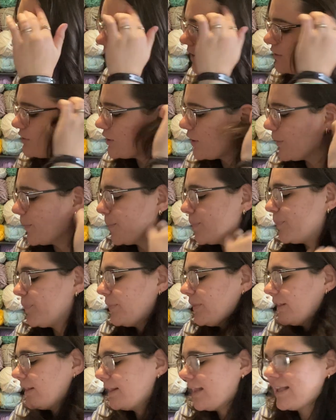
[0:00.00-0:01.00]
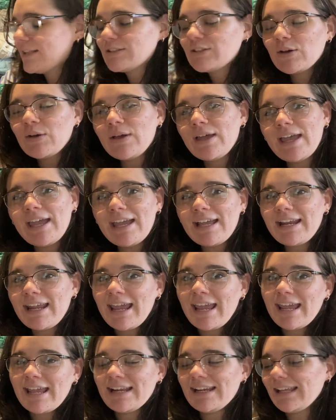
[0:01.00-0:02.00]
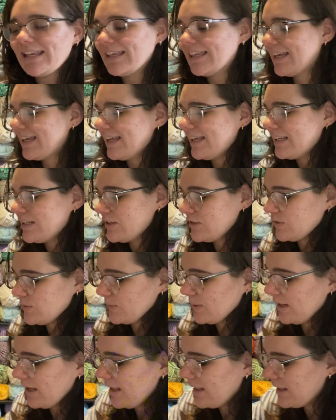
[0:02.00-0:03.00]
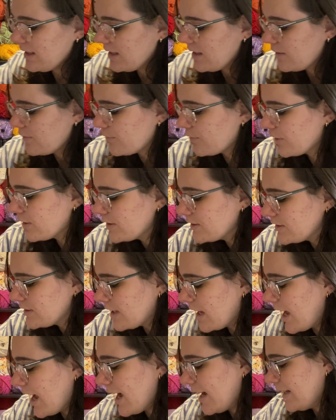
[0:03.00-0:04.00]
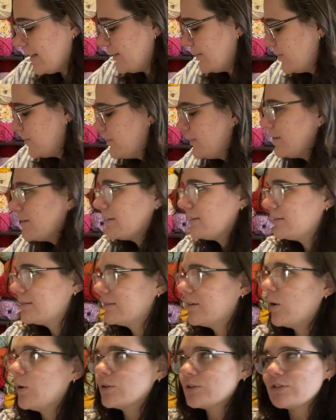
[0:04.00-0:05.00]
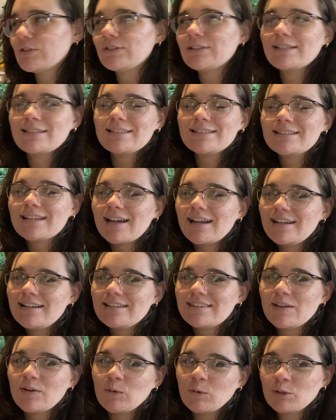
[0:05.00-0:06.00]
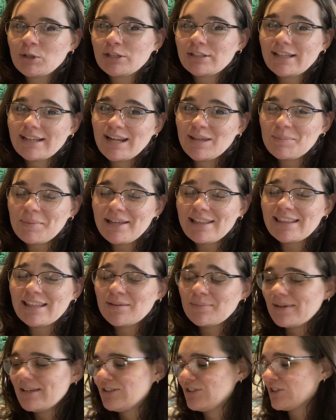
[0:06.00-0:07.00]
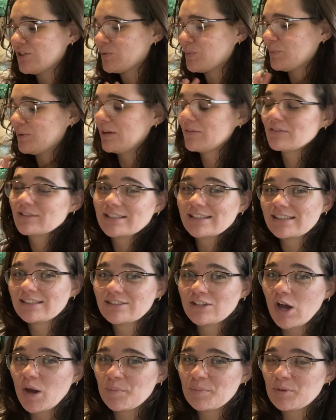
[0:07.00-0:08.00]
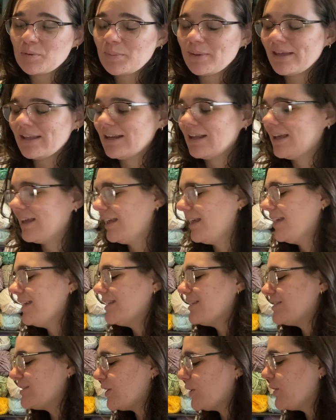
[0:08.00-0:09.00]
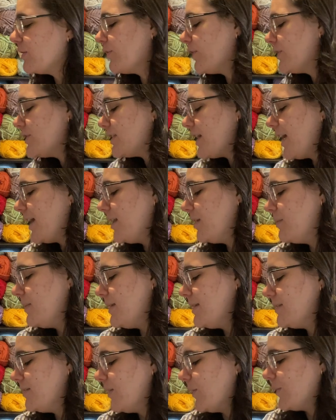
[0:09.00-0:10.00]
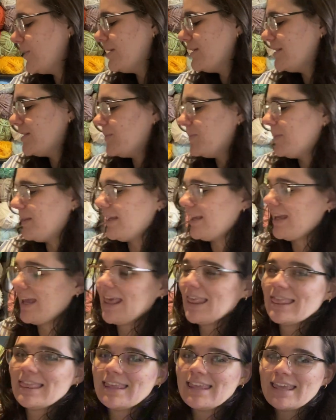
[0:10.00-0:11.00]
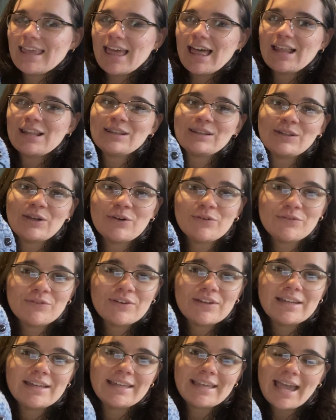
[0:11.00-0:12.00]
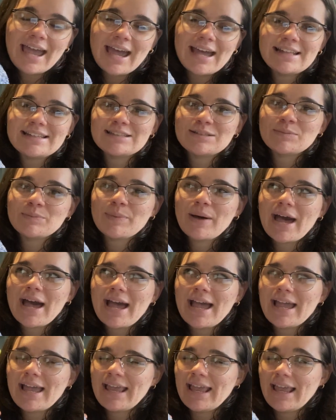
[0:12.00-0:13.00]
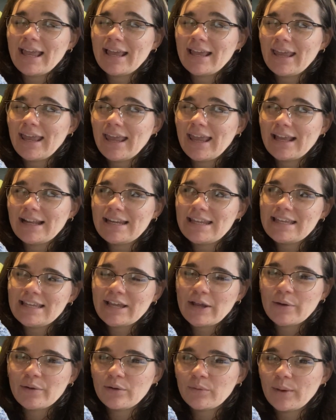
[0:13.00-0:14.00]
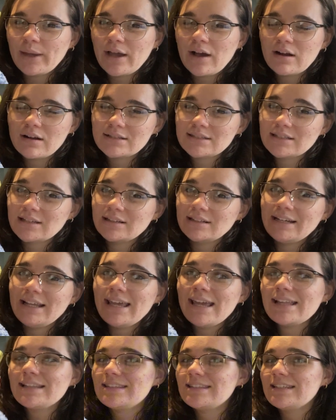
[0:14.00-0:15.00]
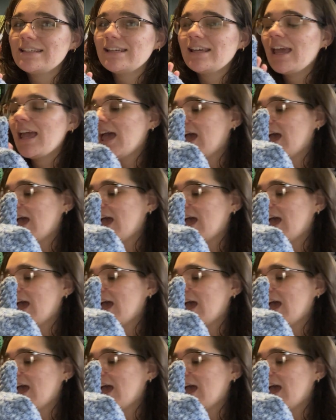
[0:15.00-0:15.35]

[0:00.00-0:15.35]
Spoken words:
So let's go ahead and get into it. The first item, also this is not in the order that I made them, it's just whatever's at the top of the bin. So the first item is going to be the Loaf Cats by Annie Caraway Arts on Etsy.